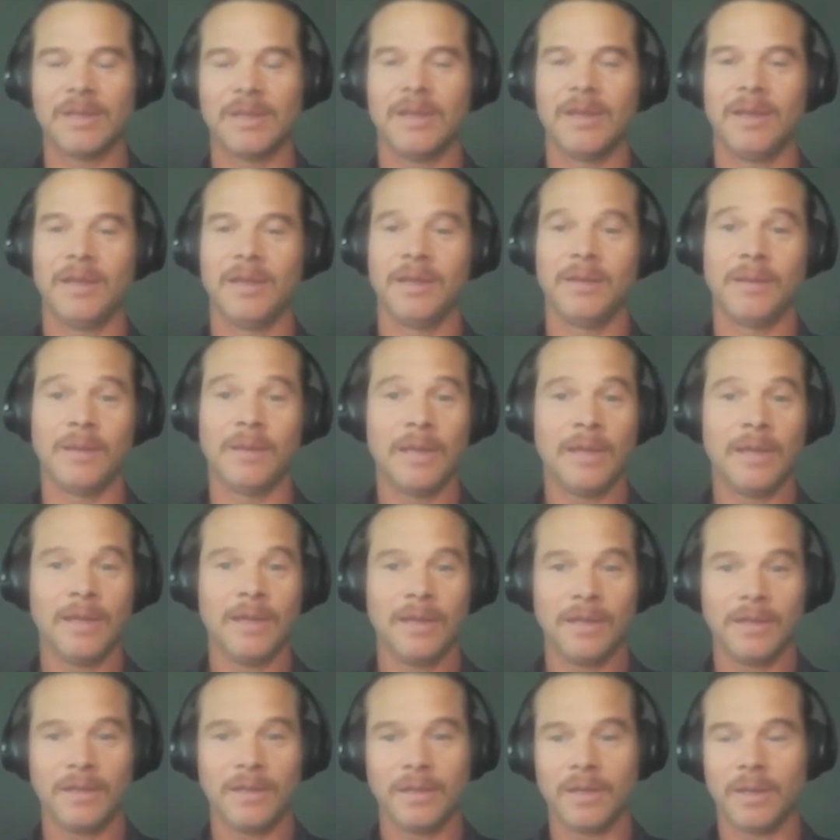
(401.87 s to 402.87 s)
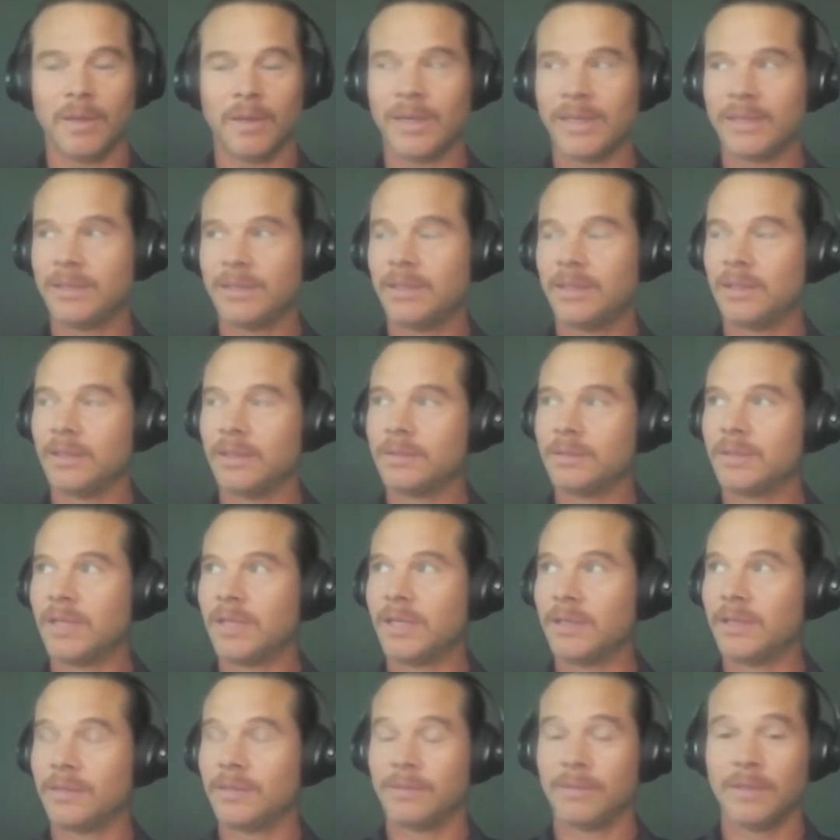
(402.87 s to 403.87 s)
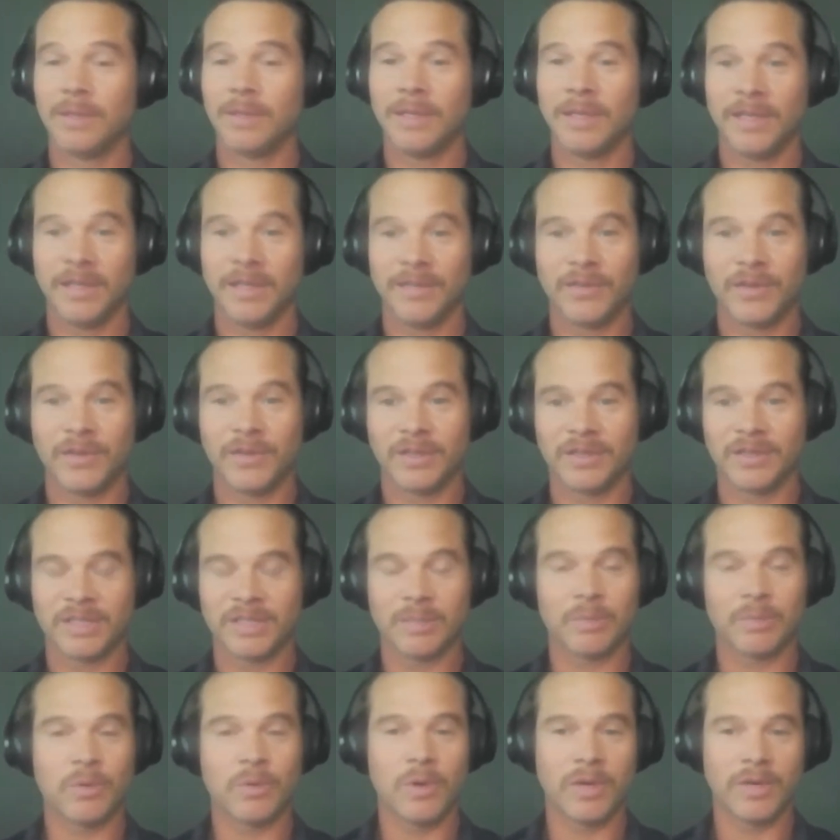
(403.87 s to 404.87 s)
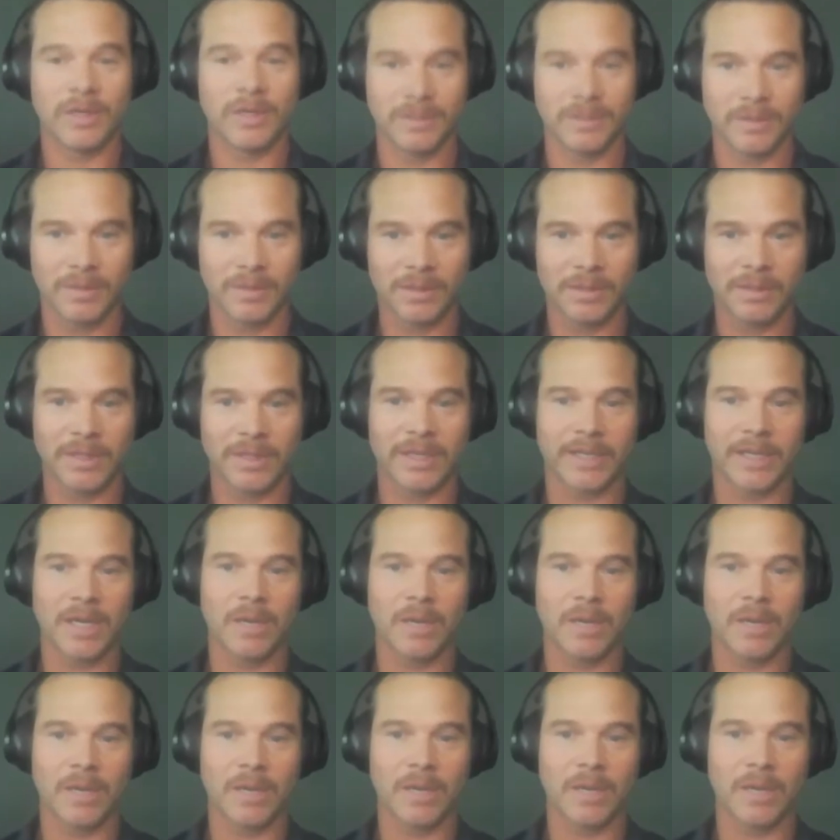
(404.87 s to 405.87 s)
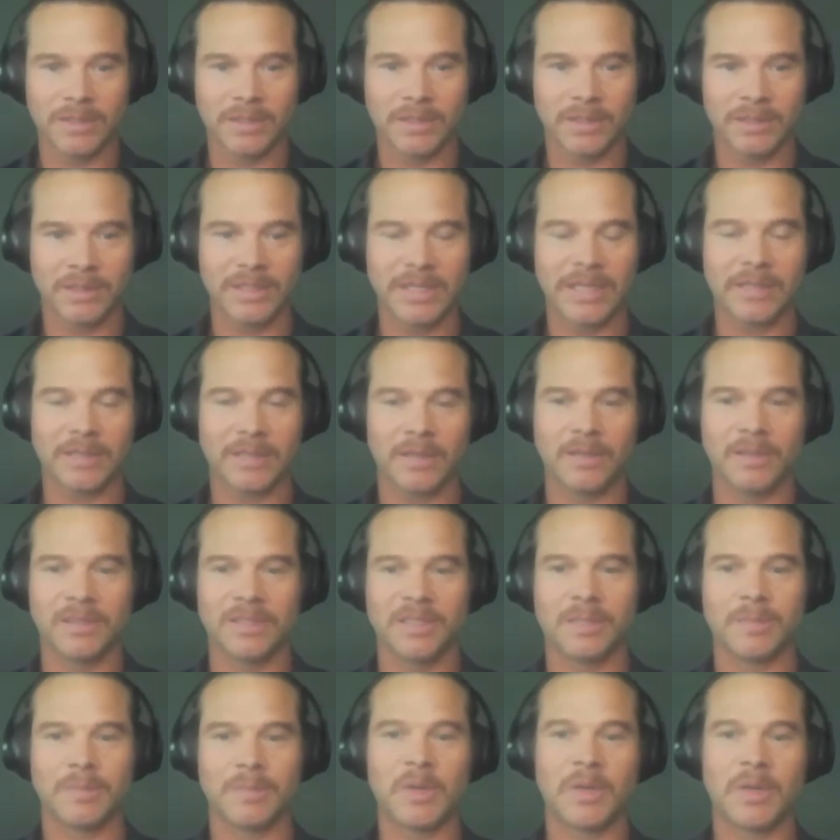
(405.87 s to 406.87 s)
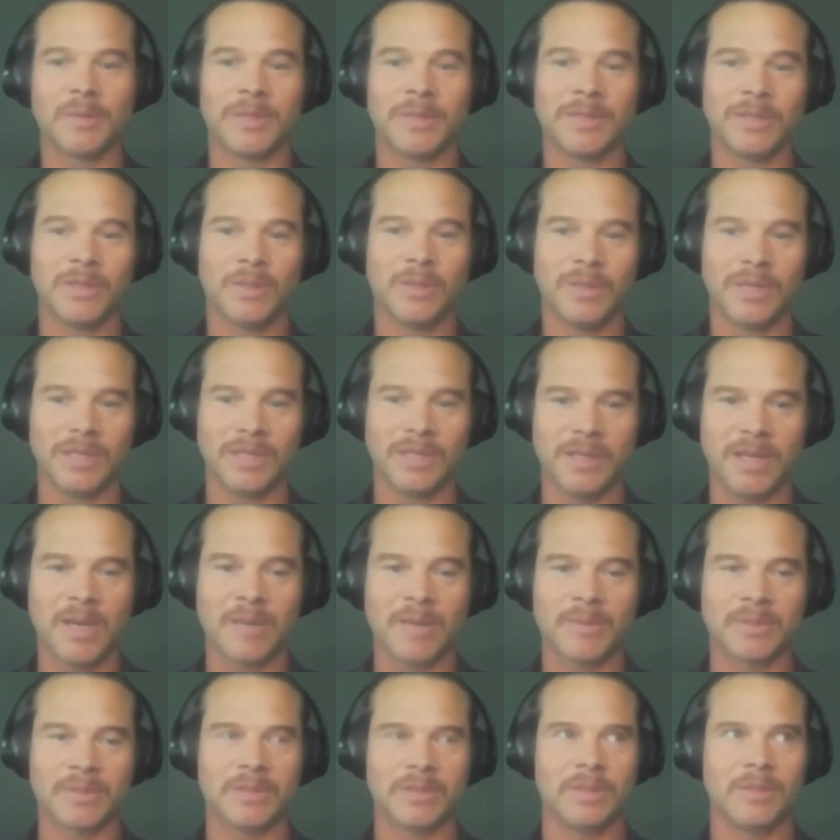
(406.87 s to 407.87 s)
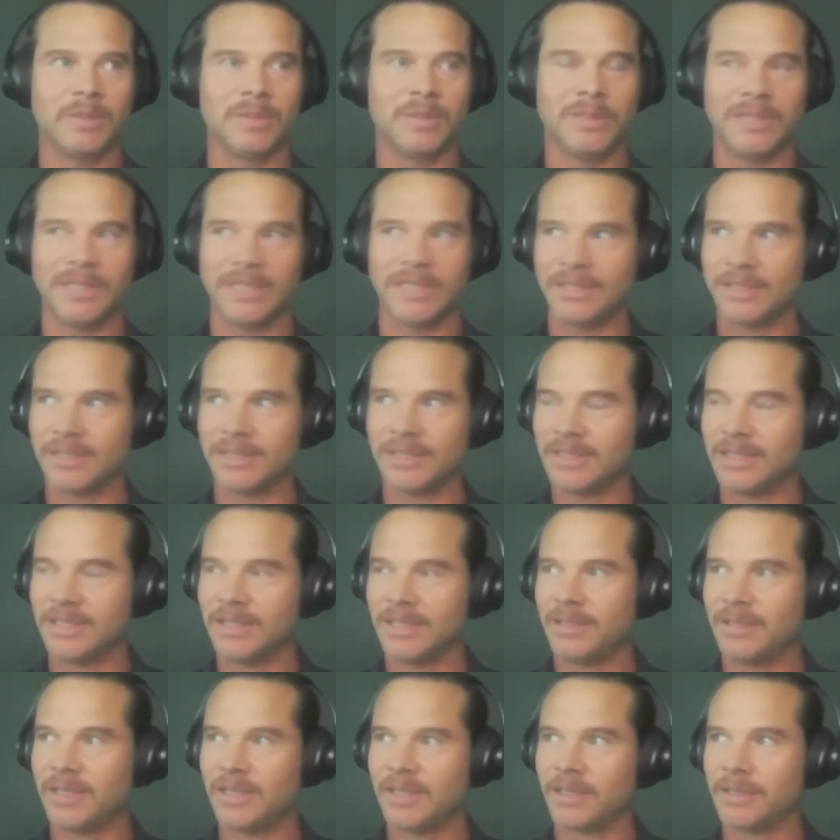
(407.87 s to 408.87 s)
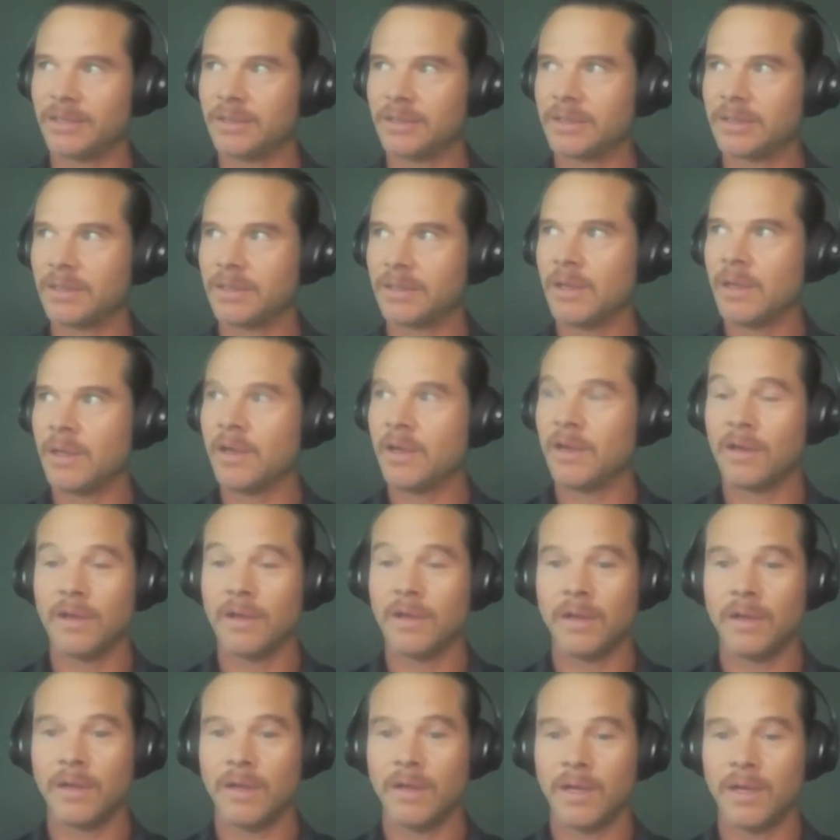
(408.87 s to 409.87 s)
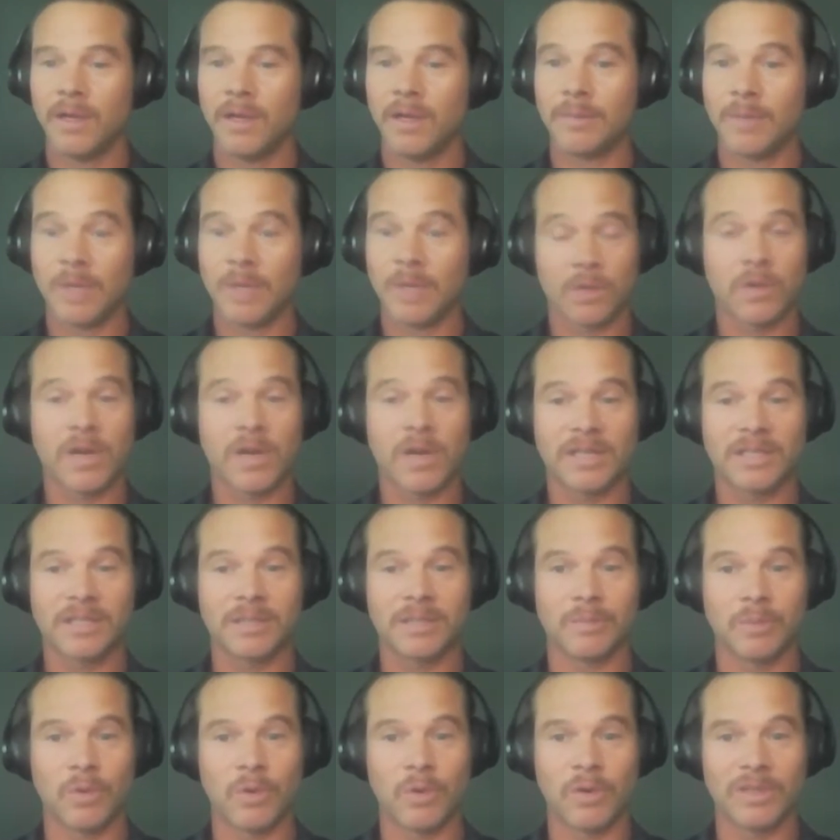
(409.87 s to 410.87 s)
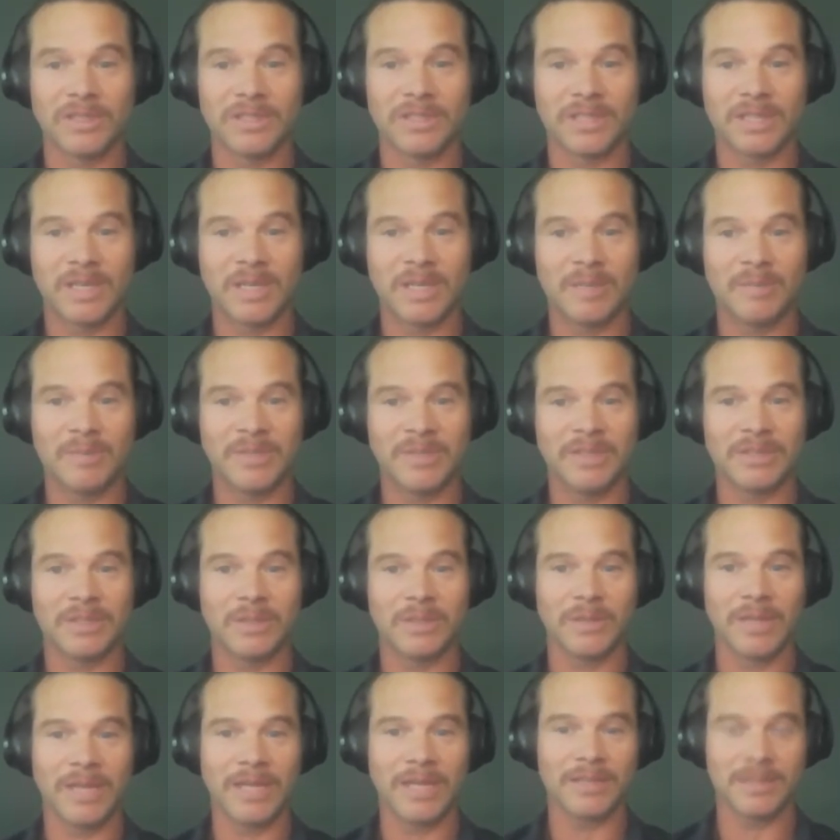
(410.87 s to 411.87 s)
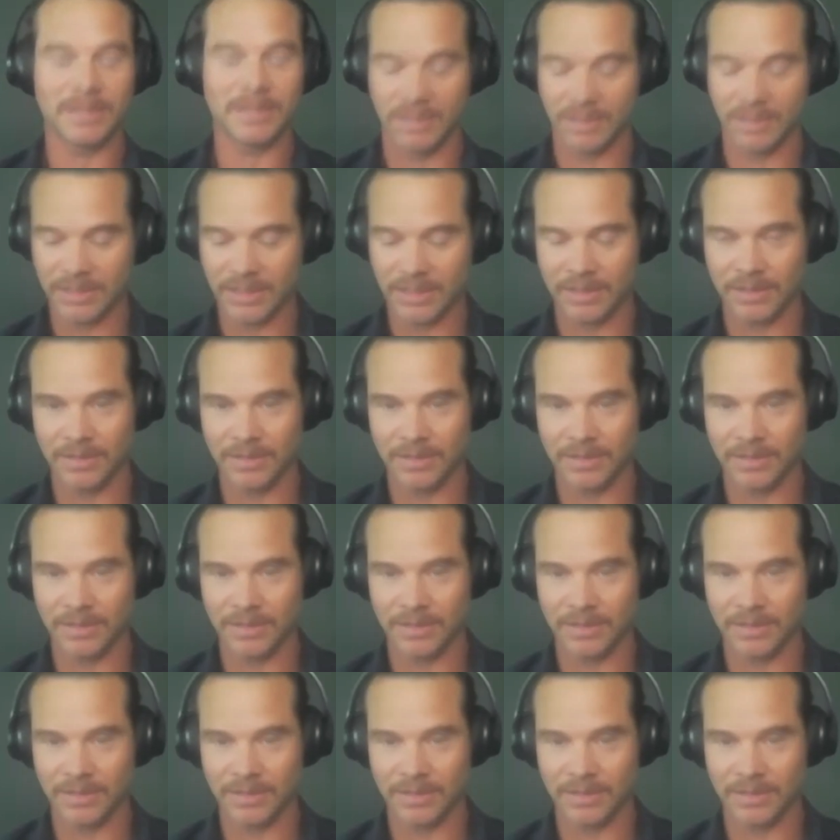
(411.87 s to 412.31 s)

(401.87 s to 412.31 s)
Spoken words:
And, I think that if you're in a supporting unit, like I was, a technology department, you get the opportunity to see things across the board as a company. So in that sense,